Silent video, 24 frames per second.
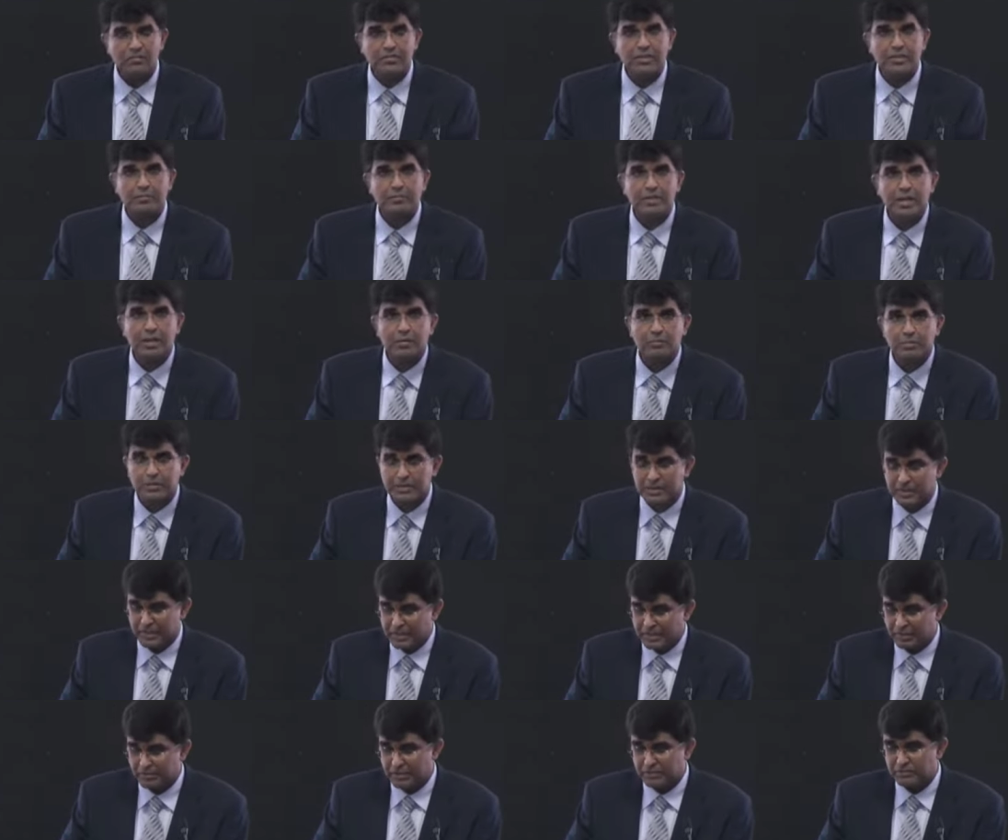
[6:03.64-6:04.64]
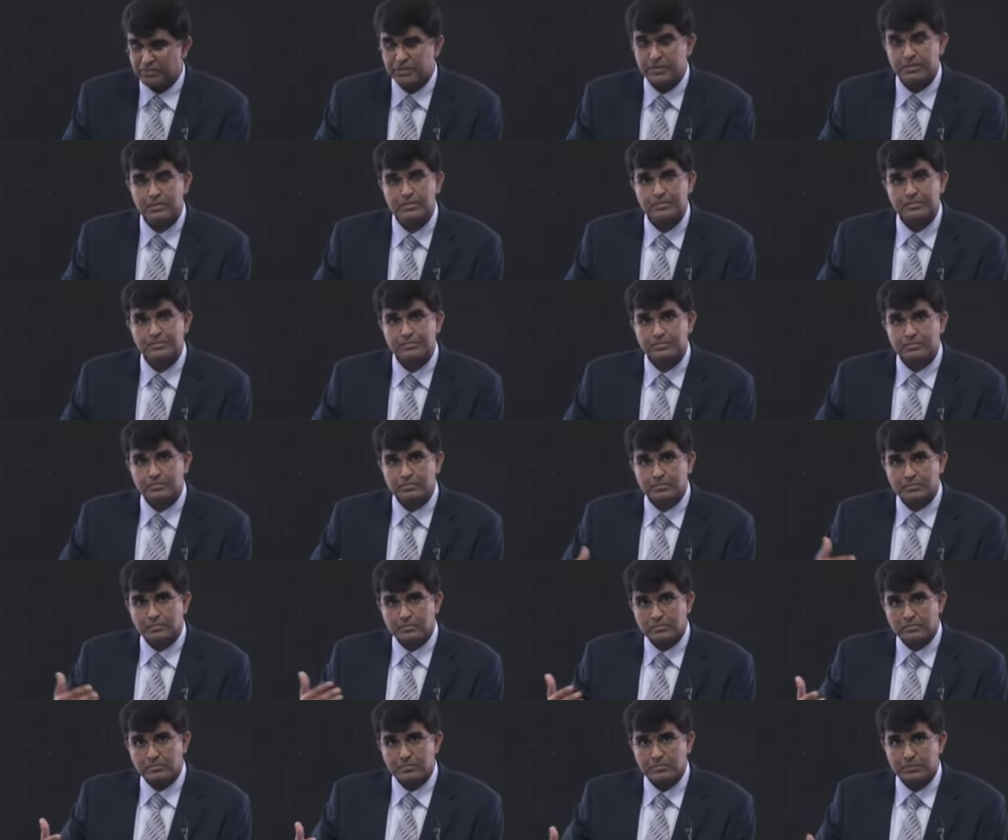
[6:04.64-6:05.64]
them have been recovered with
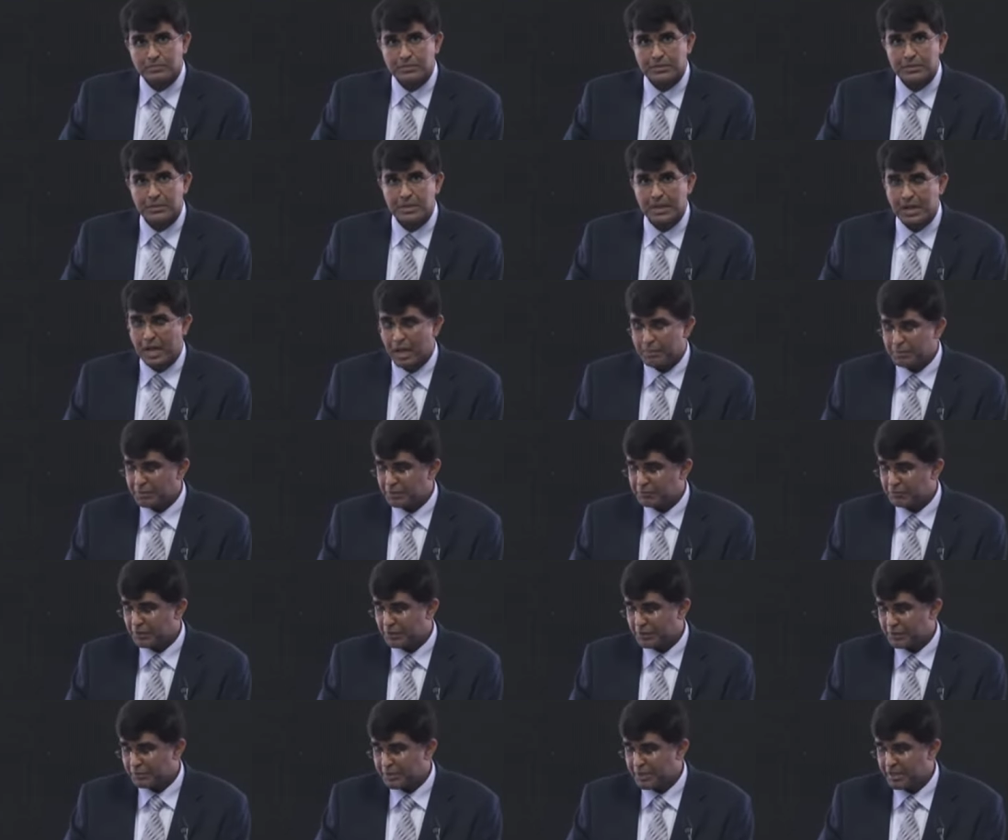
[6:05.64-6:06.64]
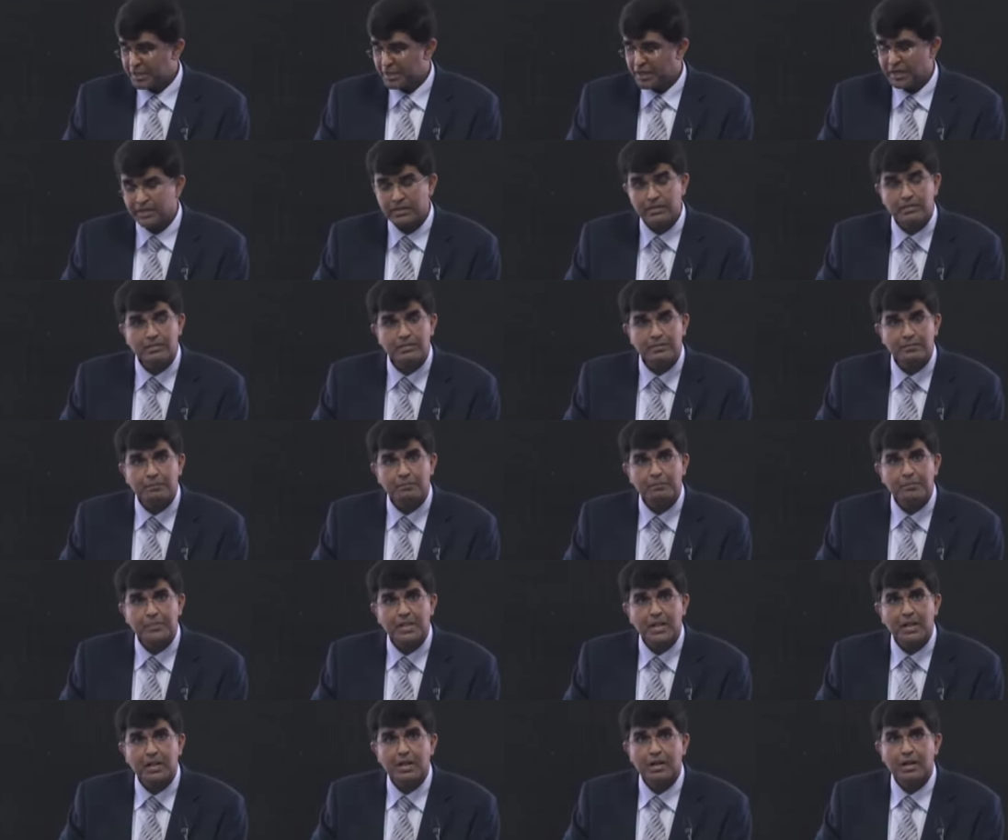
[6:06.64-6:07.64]
hypervolemia and
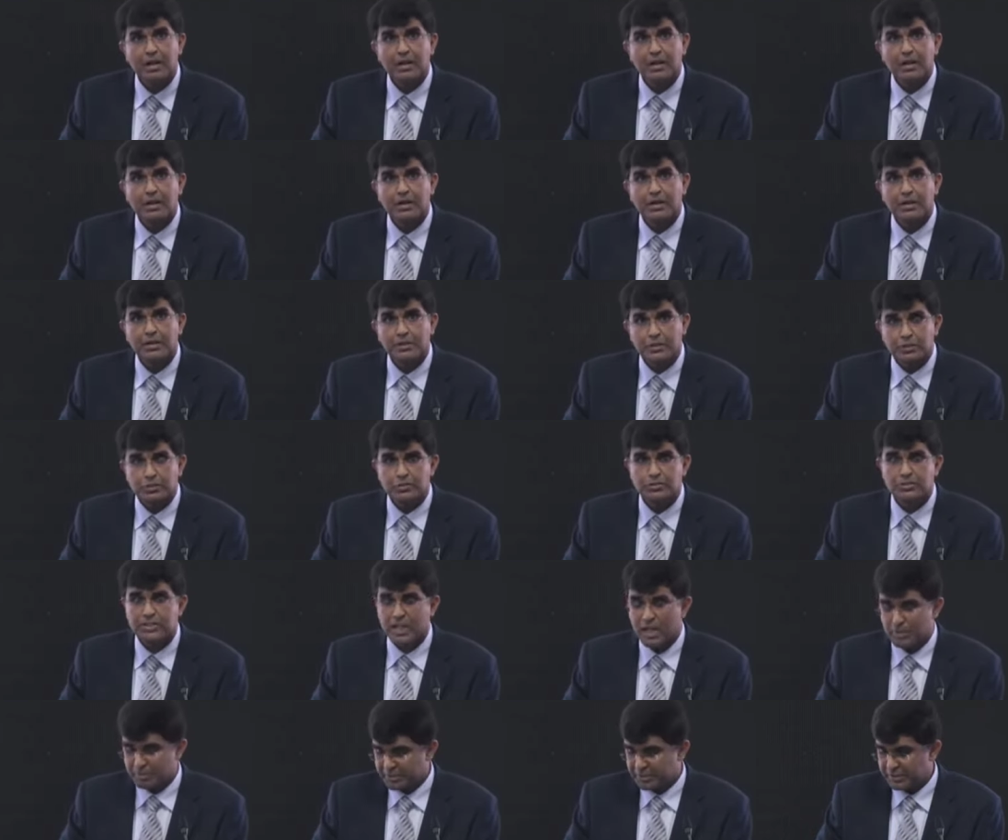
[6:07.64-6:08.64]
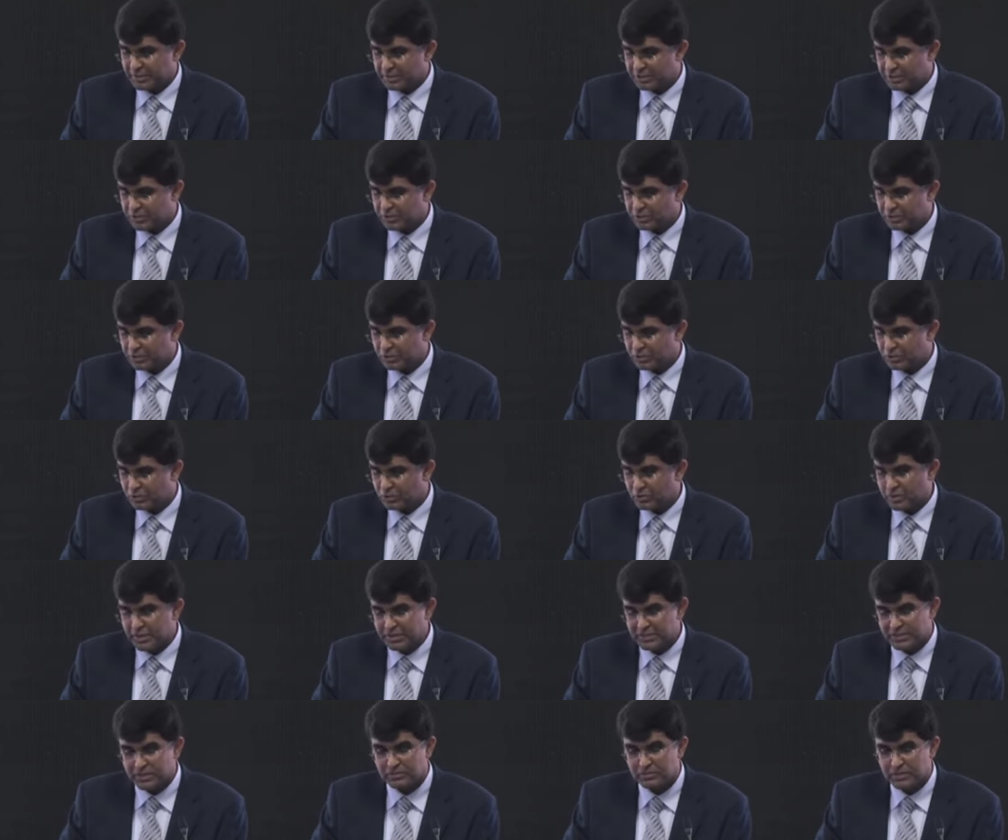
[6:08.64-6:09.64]
induced hypertension. So 2
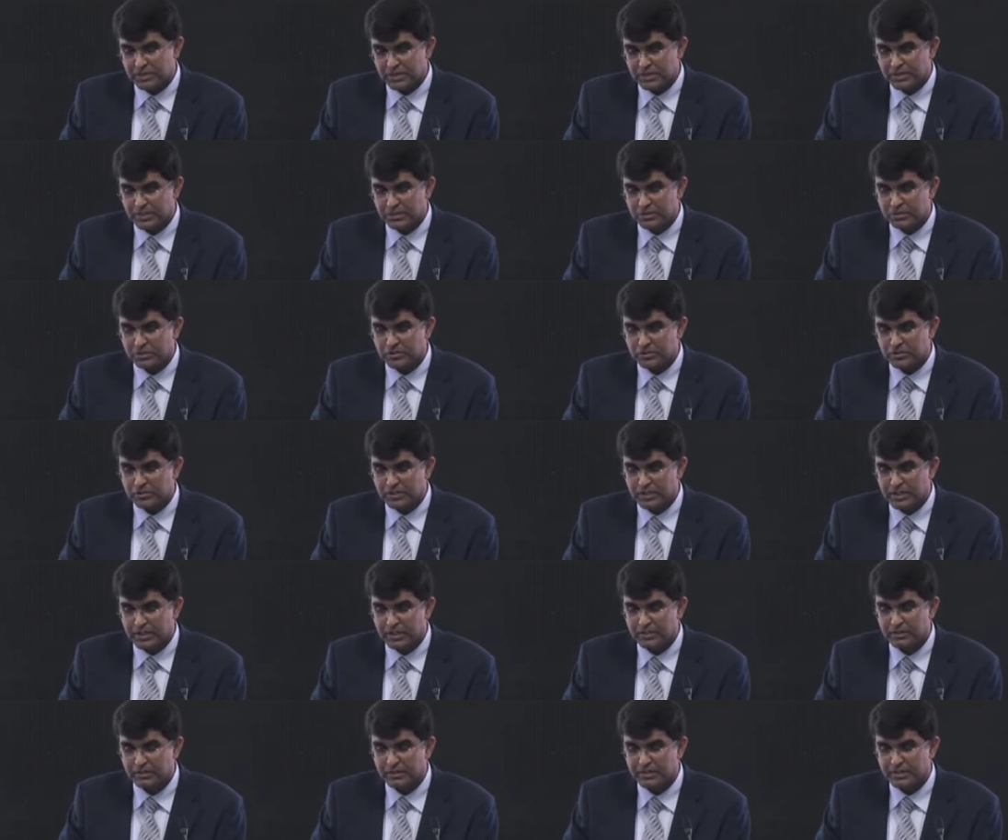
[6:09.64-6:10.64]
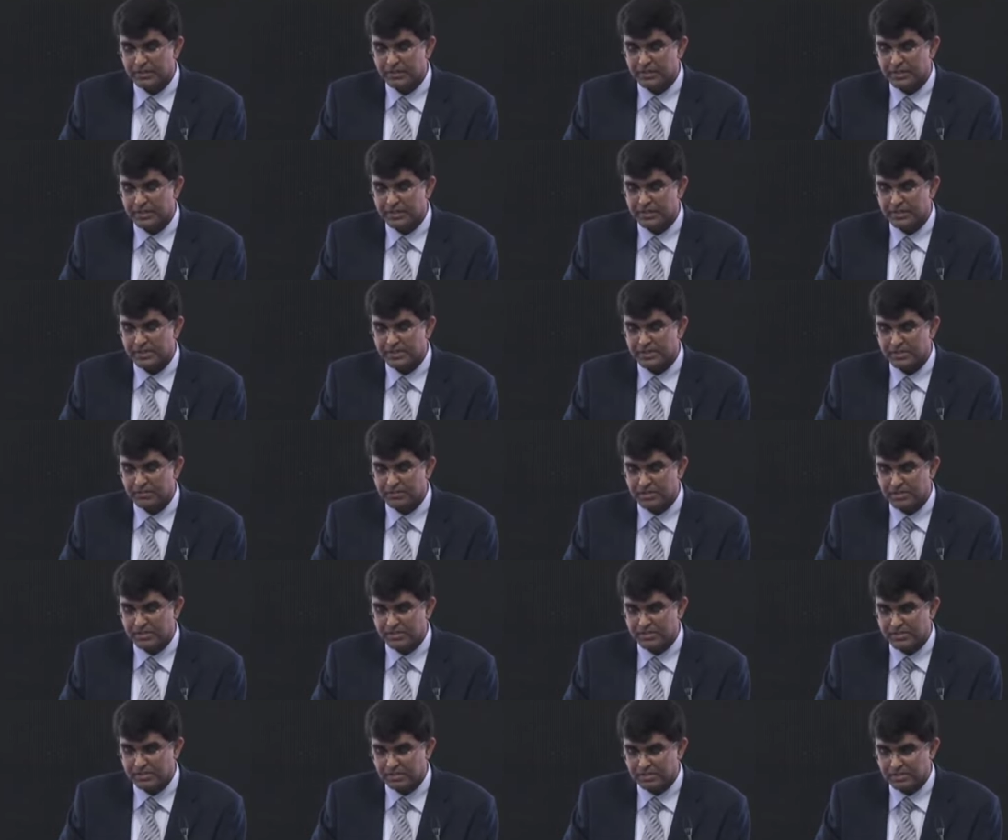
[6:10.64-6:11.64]
H's were introduced in
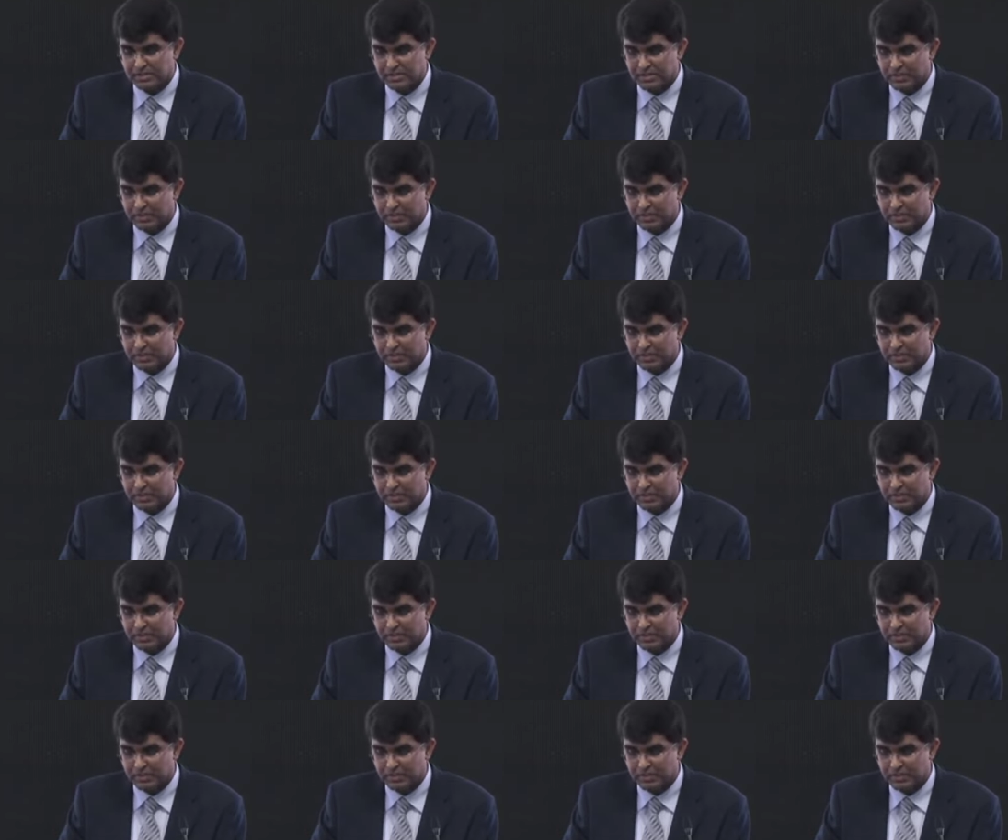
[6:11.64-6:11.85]
1976.